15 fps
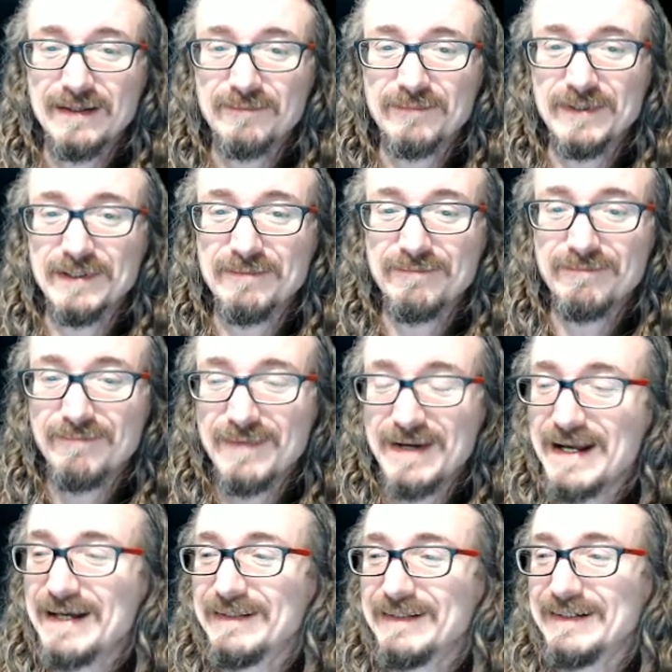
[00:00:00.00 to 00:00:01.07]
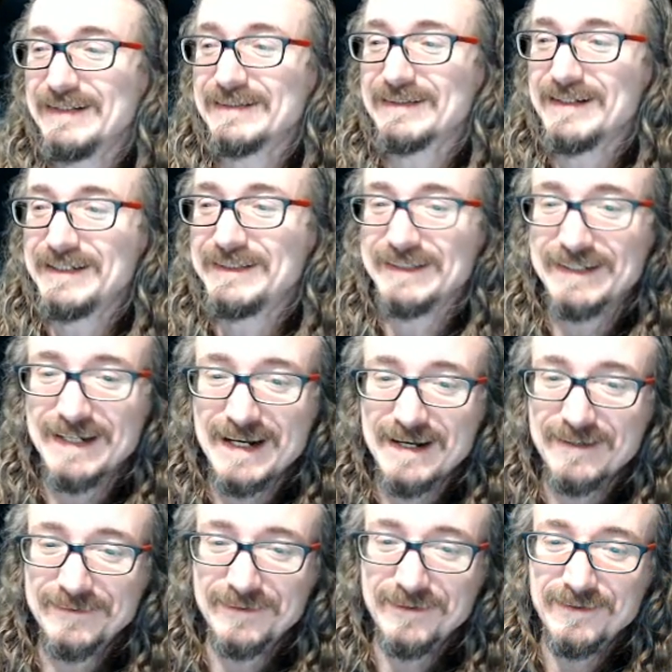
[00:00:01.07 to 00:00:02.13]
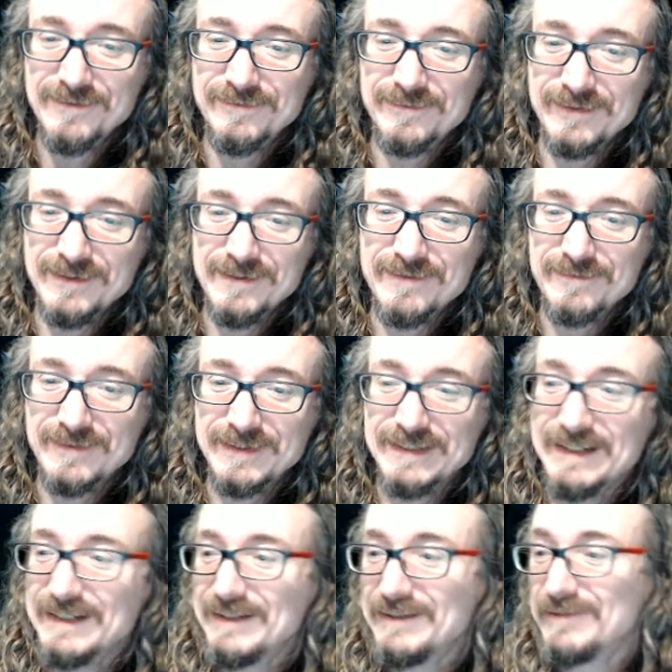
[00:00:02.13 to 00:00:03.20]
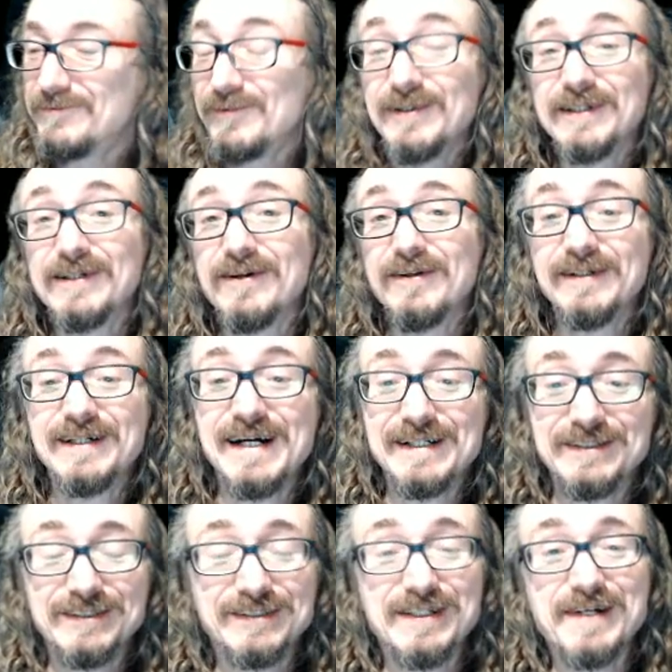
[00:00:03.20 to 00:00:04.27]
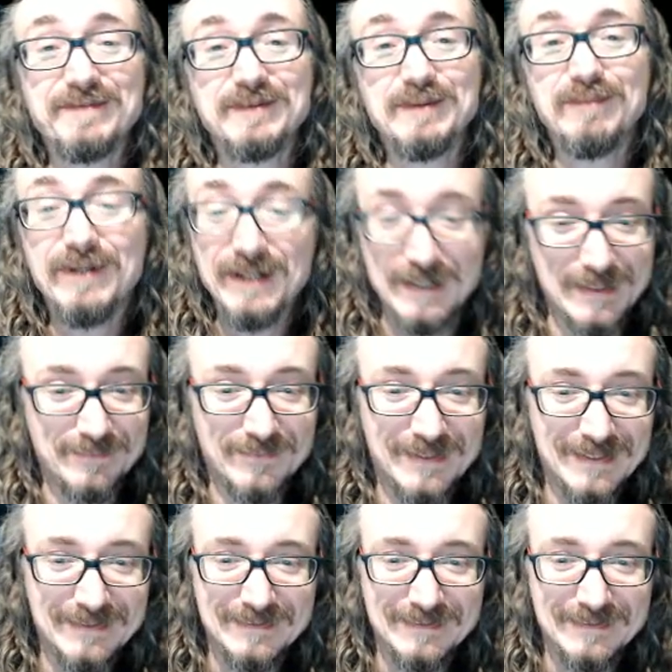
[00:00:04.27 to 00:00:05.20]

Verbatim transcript: But man, they just let you down over and over again, and you've really only got yourself to blame, right?